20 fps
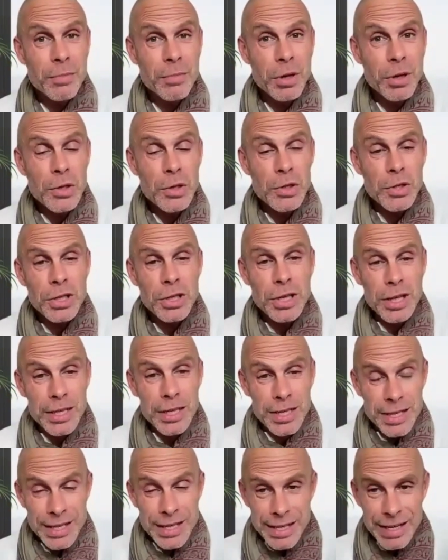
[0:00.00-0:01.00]
because it
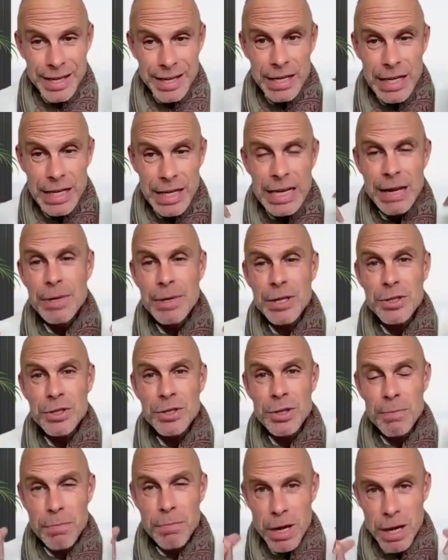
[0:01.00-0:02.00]

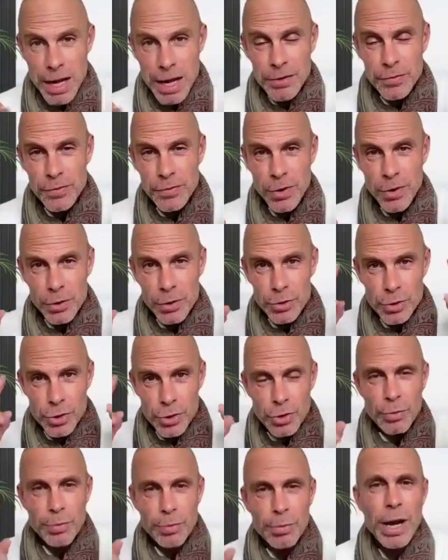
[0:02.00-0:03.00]
limits the blood flow
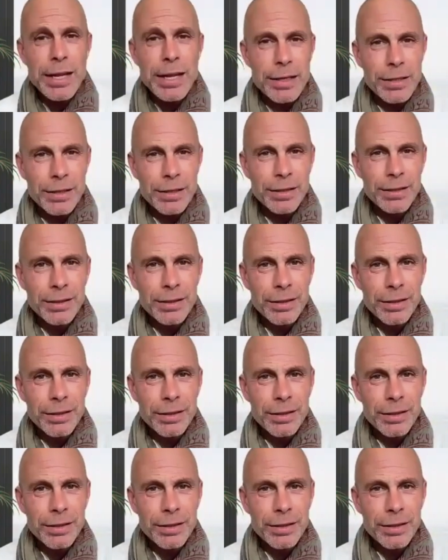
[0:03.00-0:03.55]
to your brain.